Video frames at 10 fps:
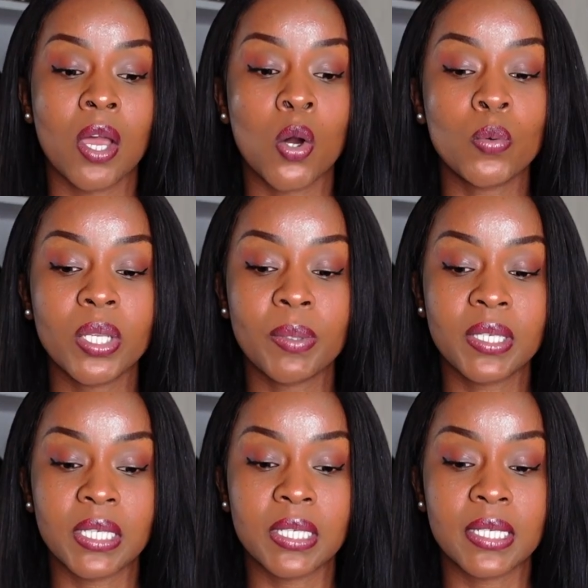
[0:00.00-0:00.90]
Only
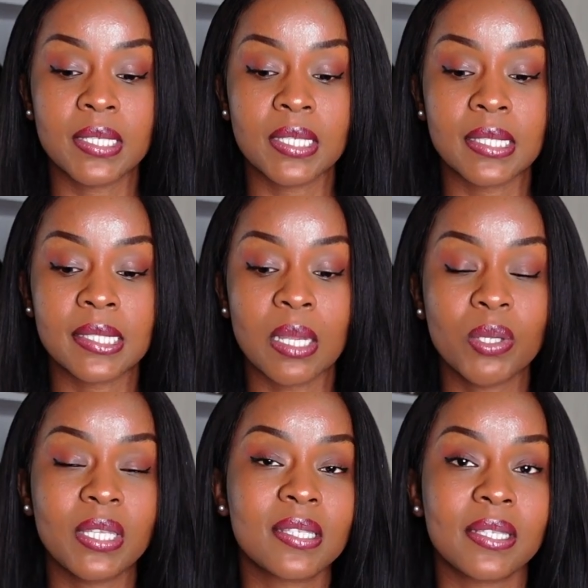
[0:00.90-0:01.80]
because some
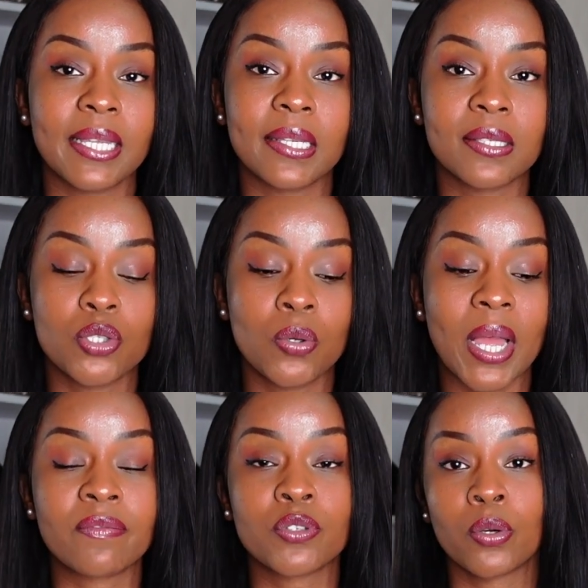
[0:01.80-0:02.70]
of these things you
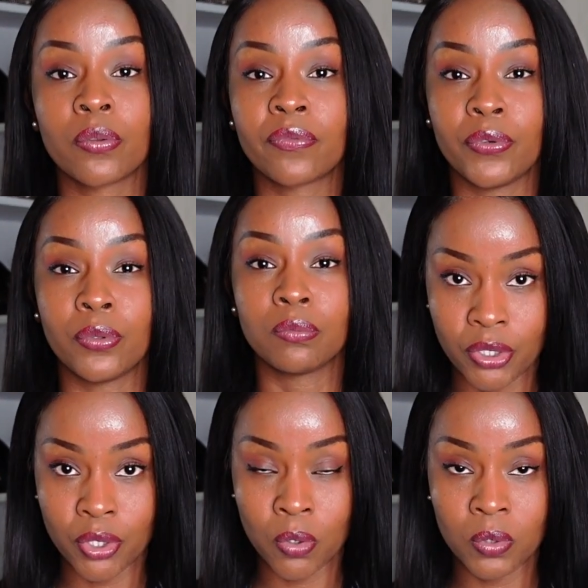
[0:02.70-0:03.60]
have to go through in
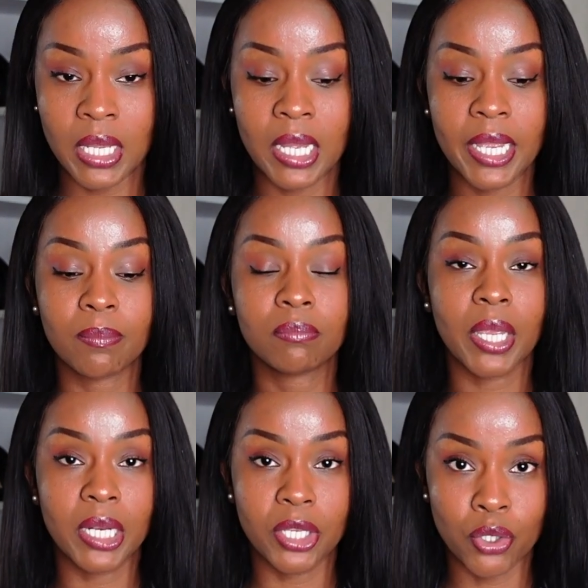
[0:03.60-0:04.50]
your own time
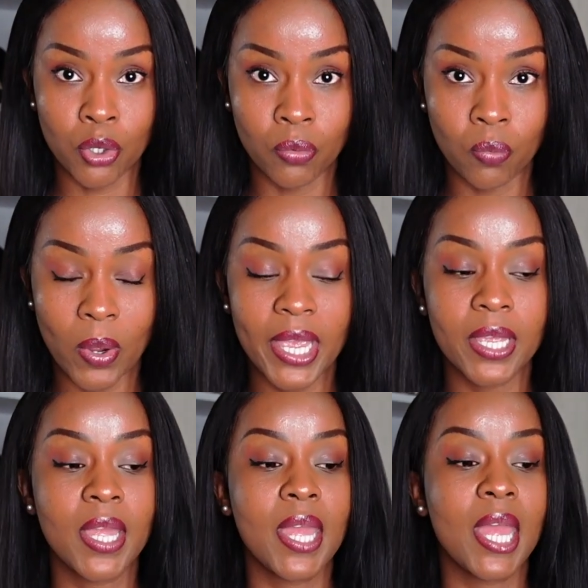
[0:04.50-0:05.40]
and in your own
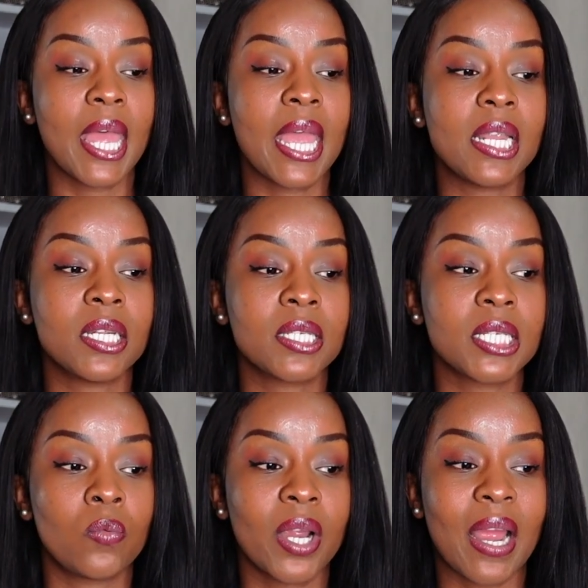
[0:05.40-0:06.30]
way. And
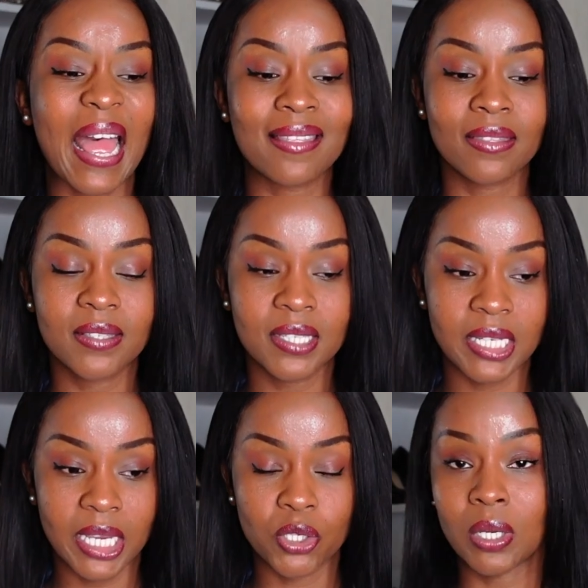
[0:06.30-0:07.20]
we're at the
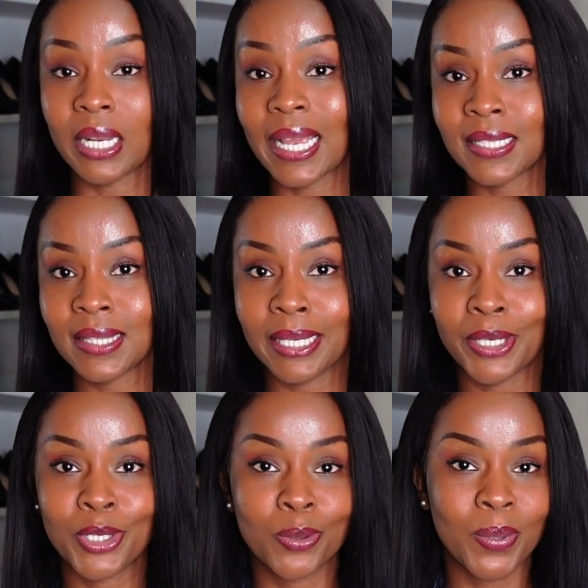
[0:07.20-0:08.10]
stage, or I like to
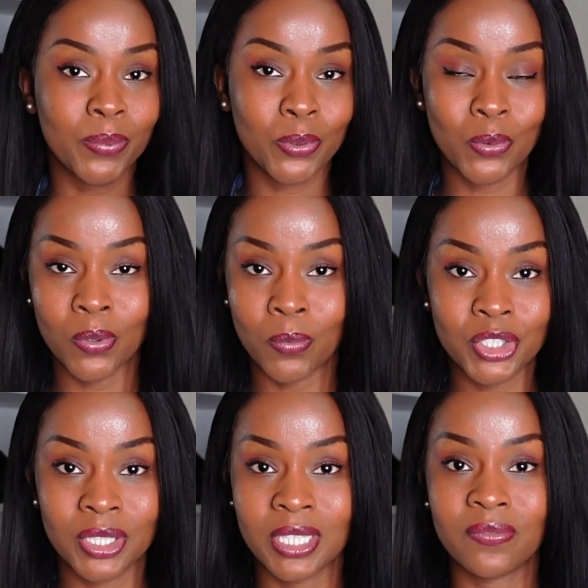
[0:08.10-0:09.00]
think, you know, people who are
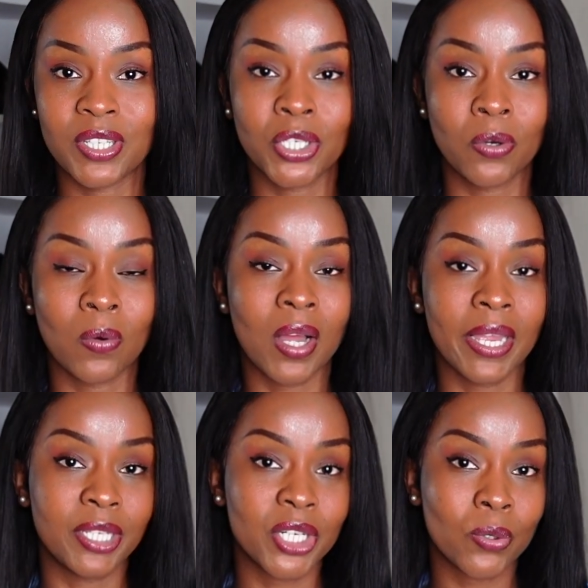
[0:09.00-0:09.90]
watching this video are
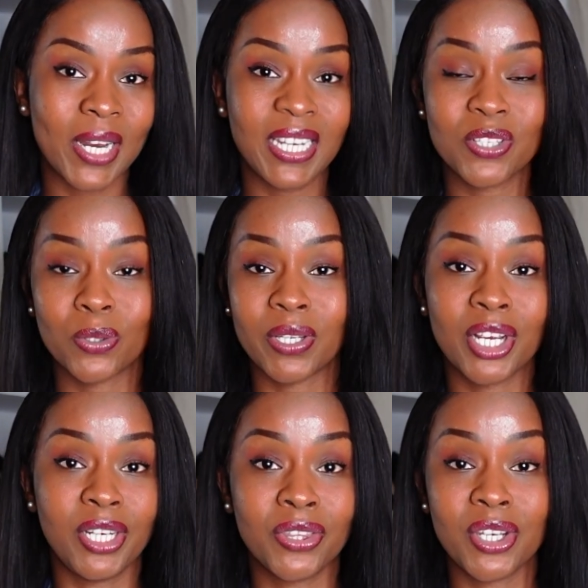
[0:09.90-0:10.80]
in their 20s or their
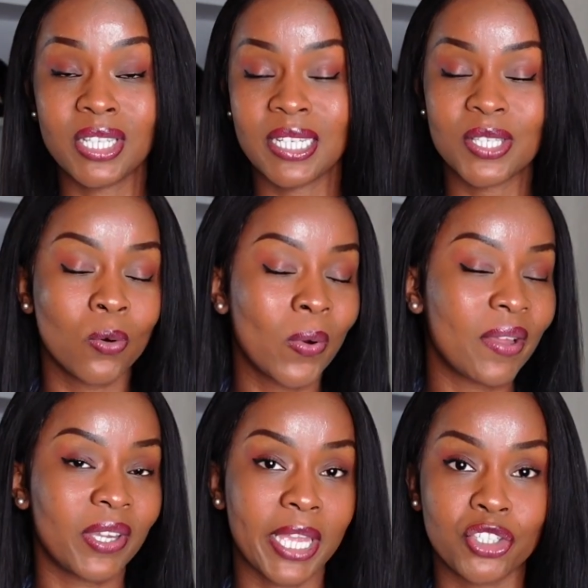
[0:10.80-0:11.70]
early 30s or
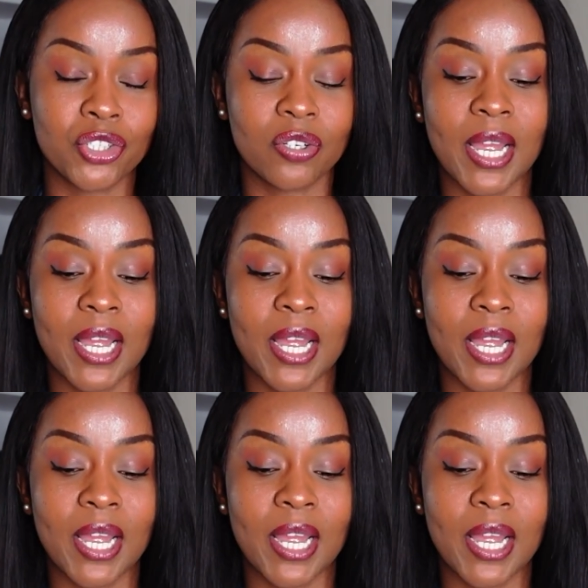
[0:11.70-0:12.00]
whatever age you're